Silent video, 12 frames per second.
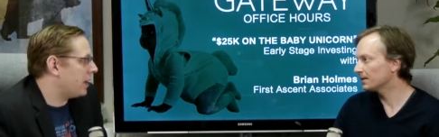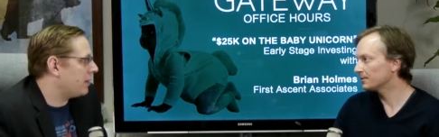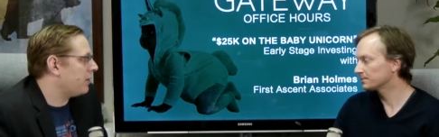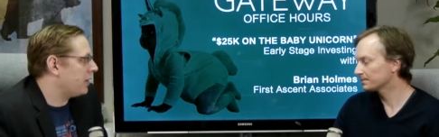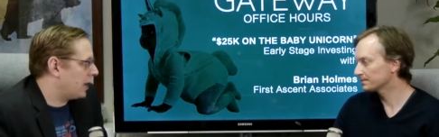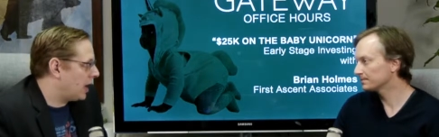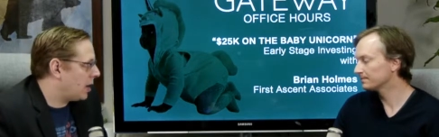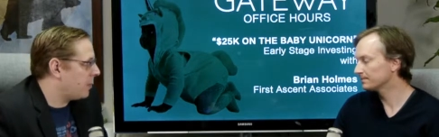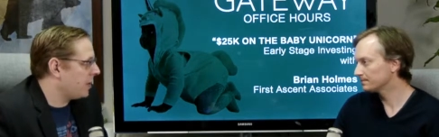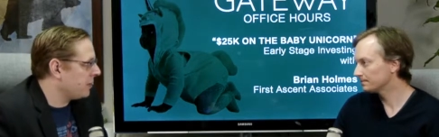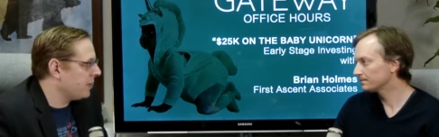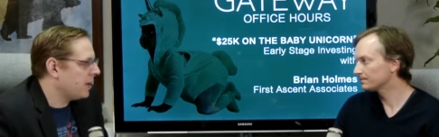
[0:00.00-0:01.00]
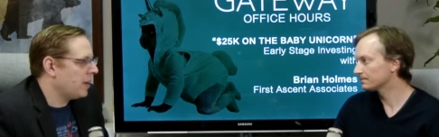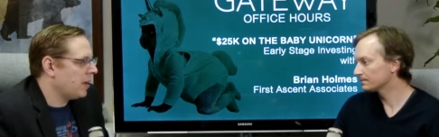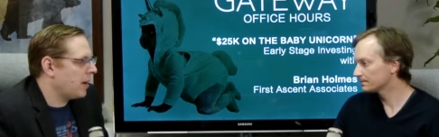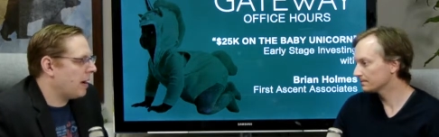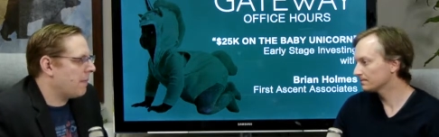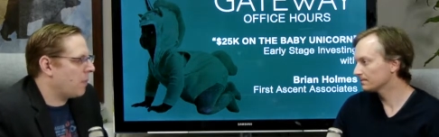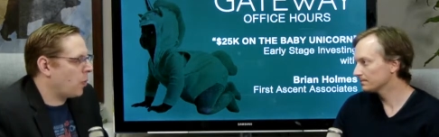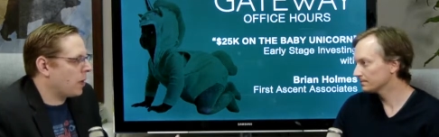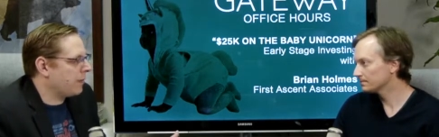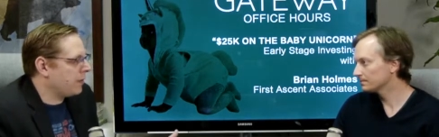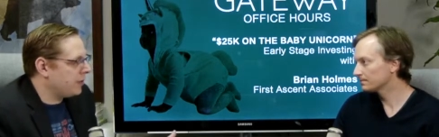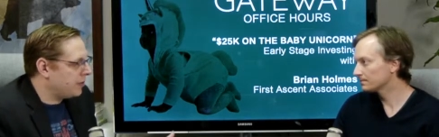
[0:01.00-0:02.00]
Speaker 1: attention to cannabis. Um, what
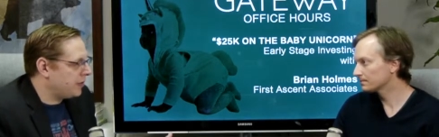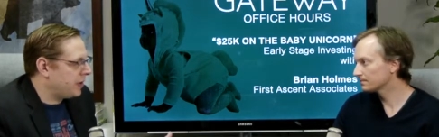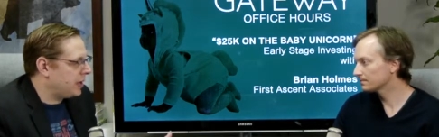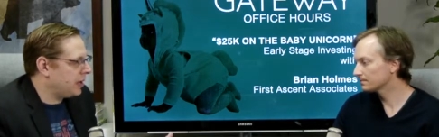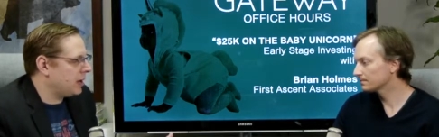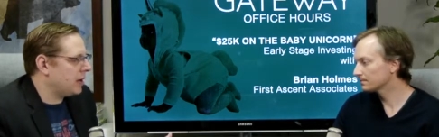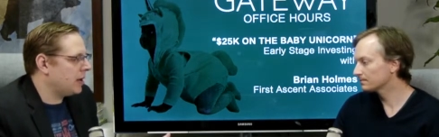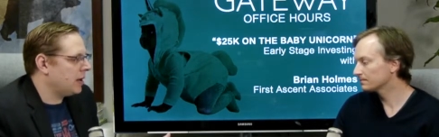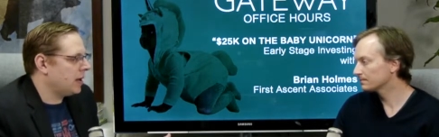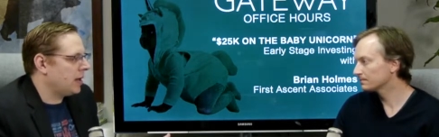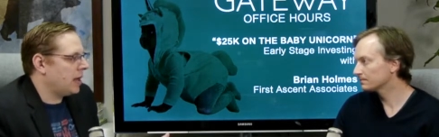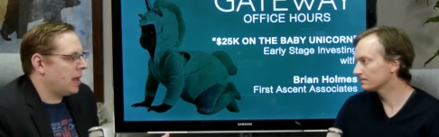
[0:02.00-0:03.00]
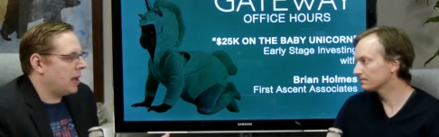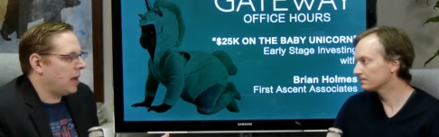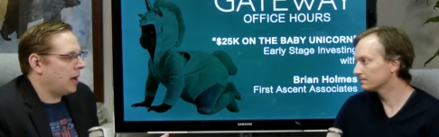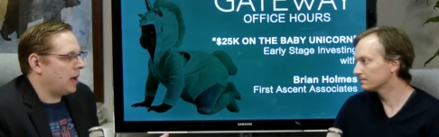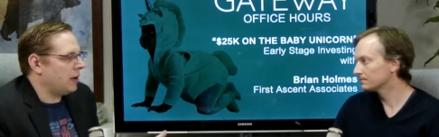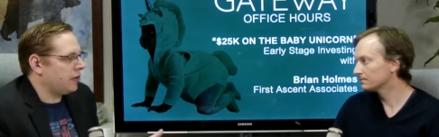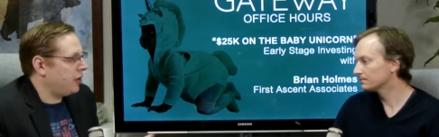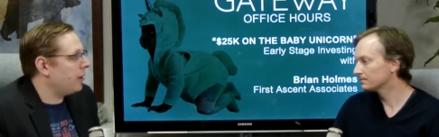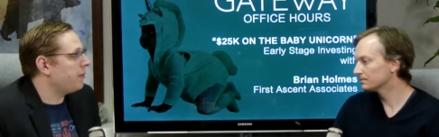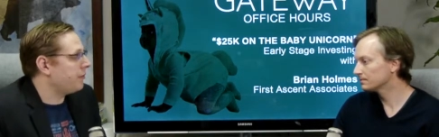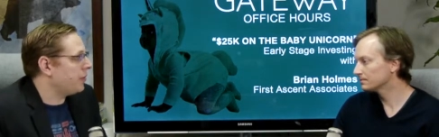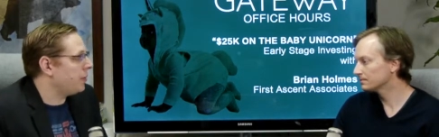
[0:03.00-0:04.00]
have you seen uh,
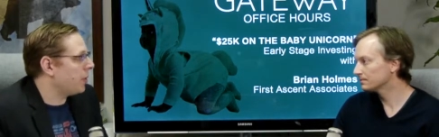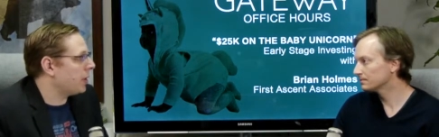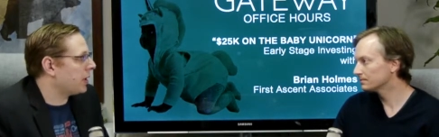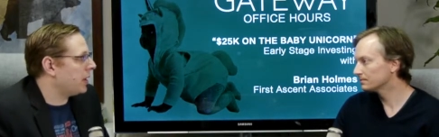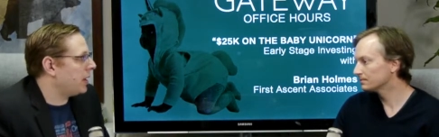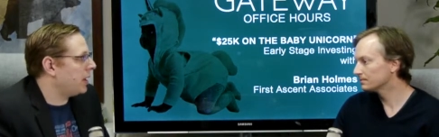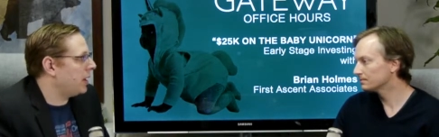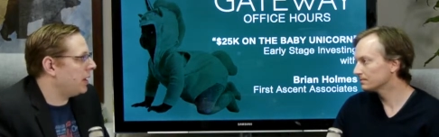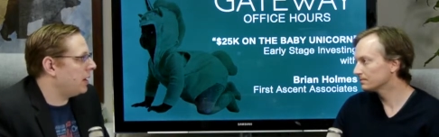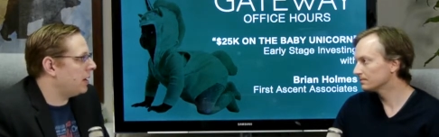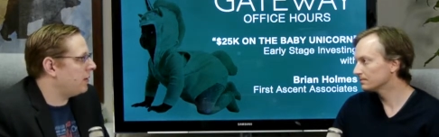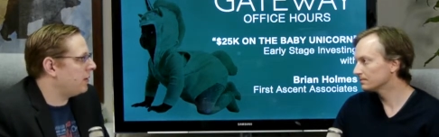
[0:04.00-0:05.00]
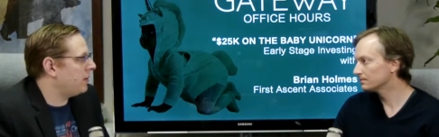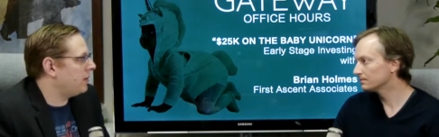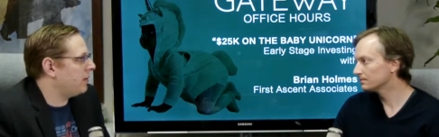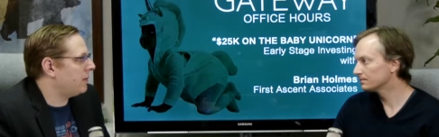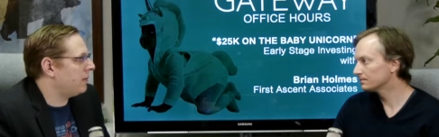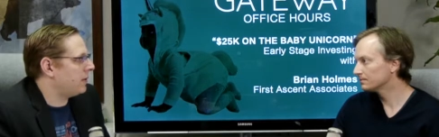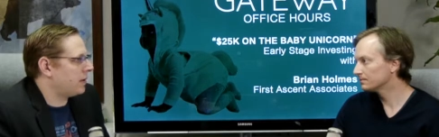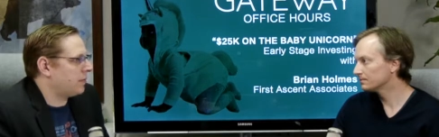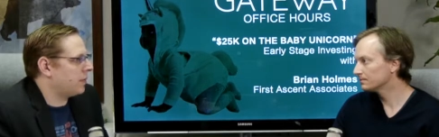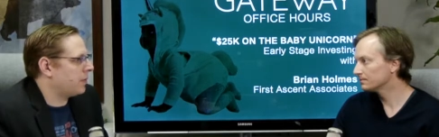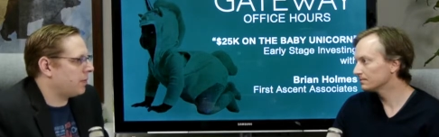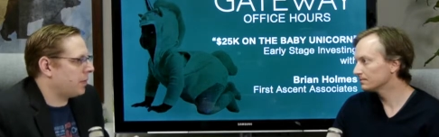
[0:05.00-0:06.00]
shift in the market and like
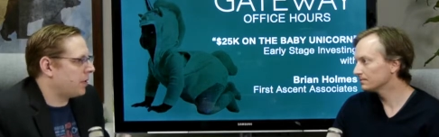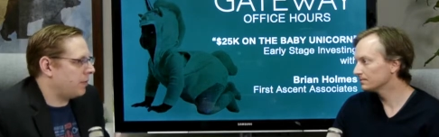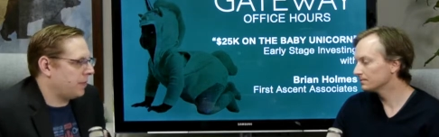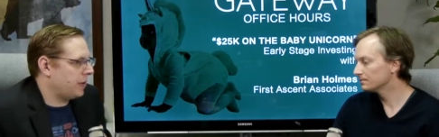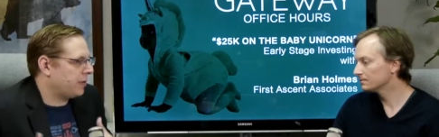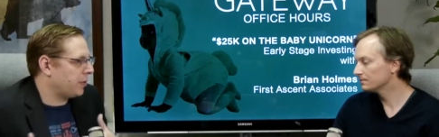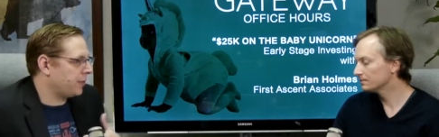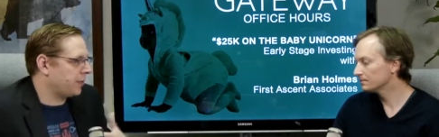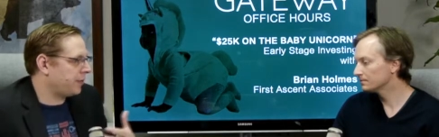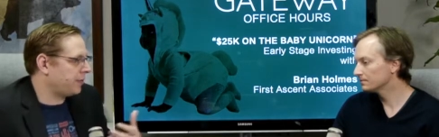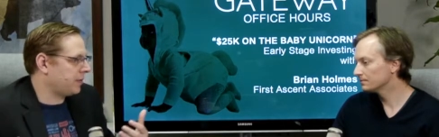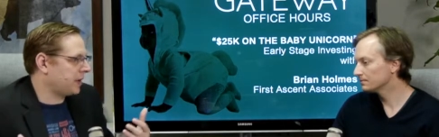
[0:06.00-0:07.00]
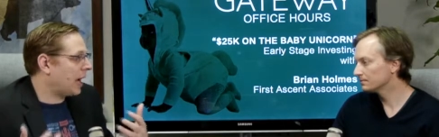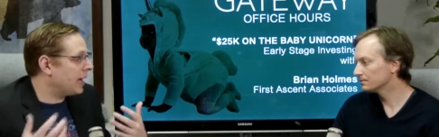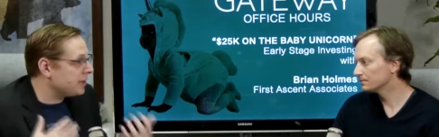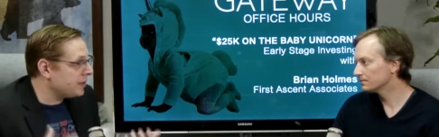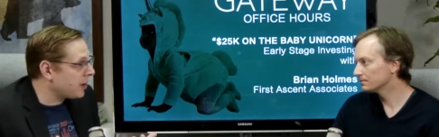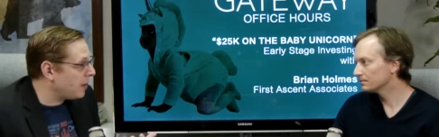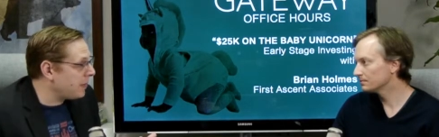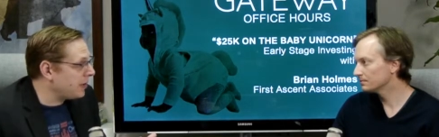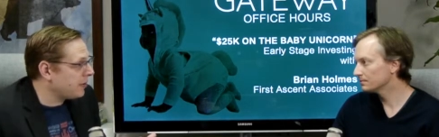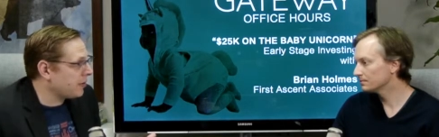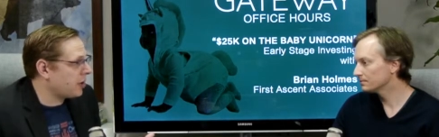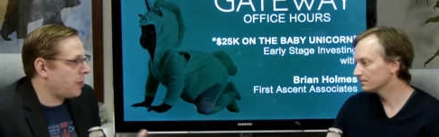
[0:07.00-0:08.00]
we're you know in terms of kinds of companies
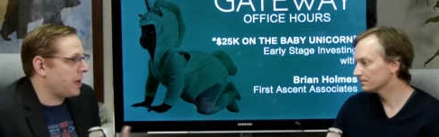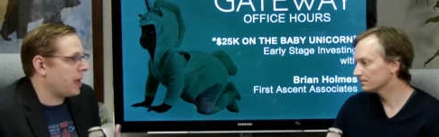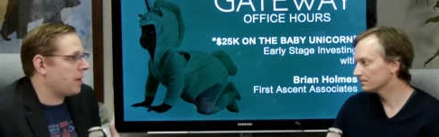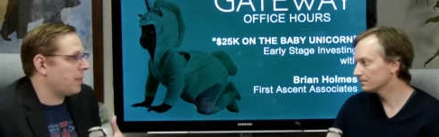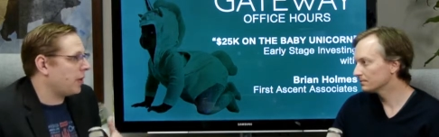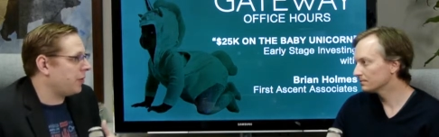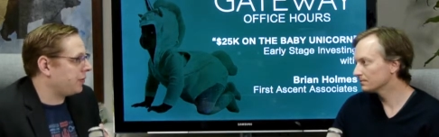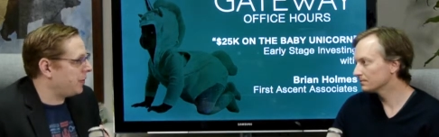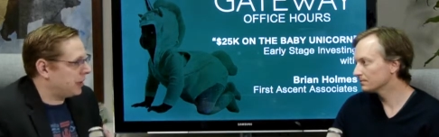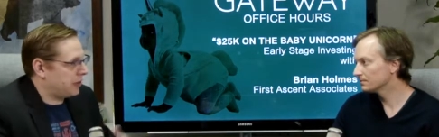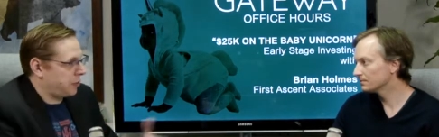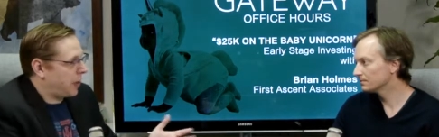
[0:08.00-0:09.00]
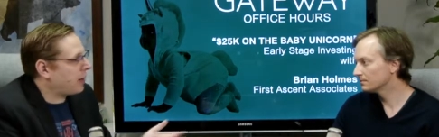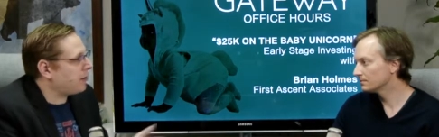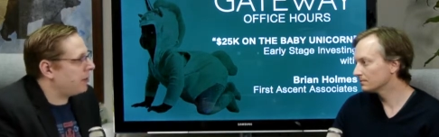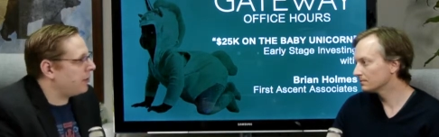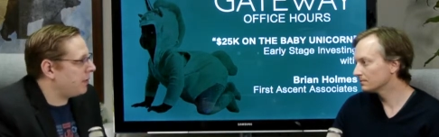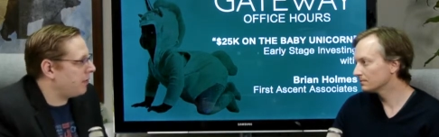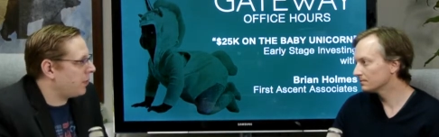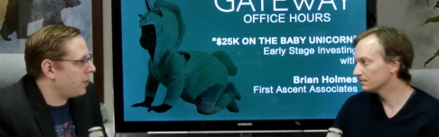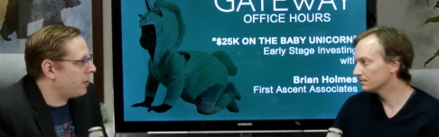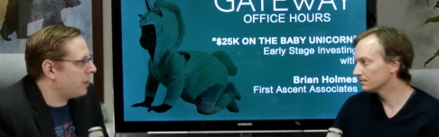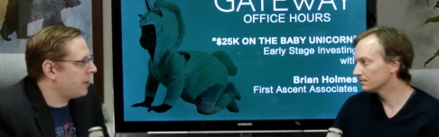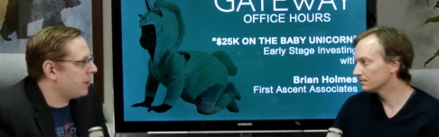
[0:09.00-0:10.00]
that are coming in, but also the directions and where
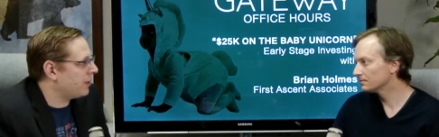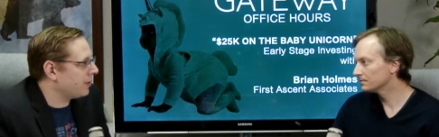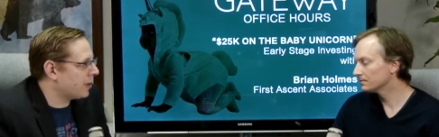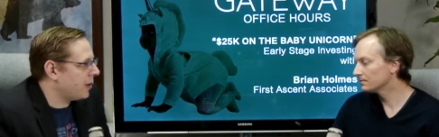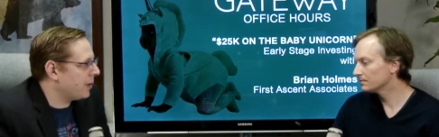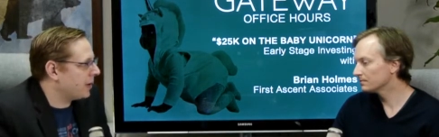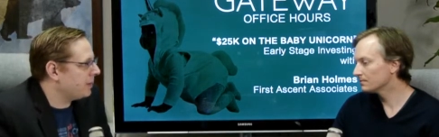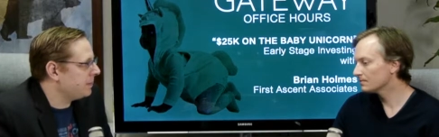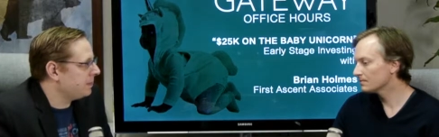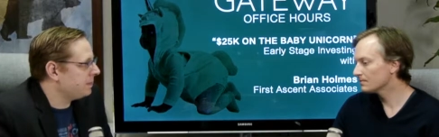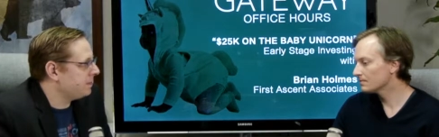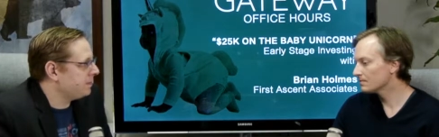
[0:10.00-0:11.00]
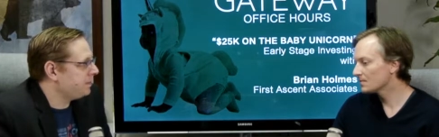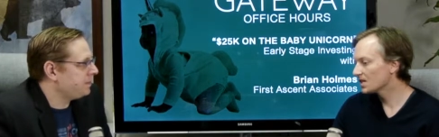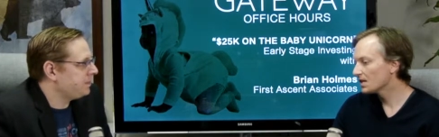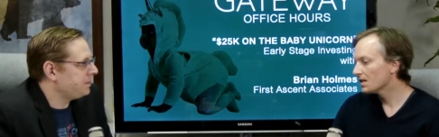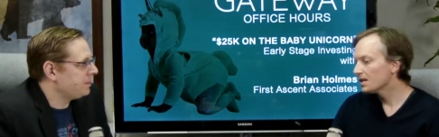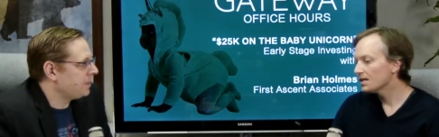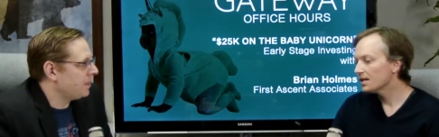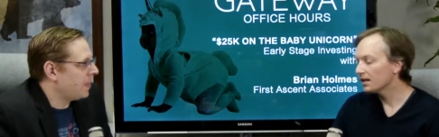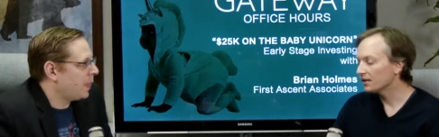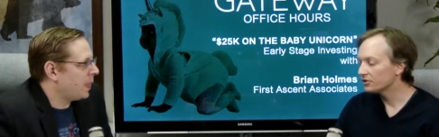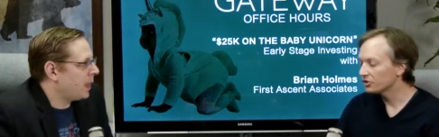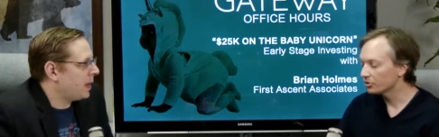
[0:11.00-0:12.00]
you think things are going?
Speaker 2: Yeah,
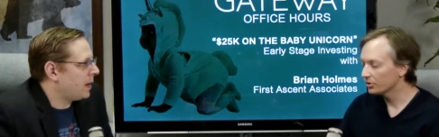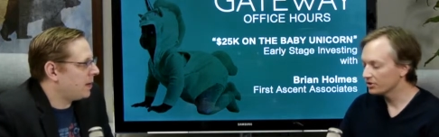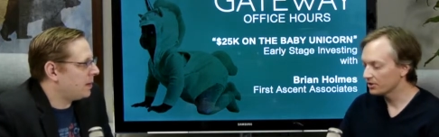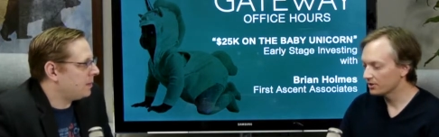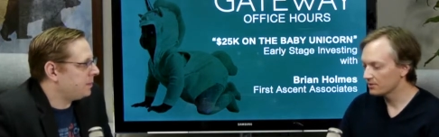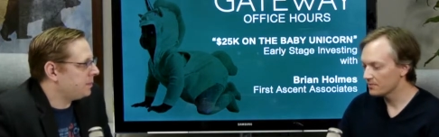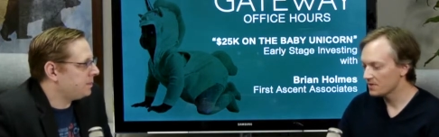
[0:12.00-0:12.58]
in the short term,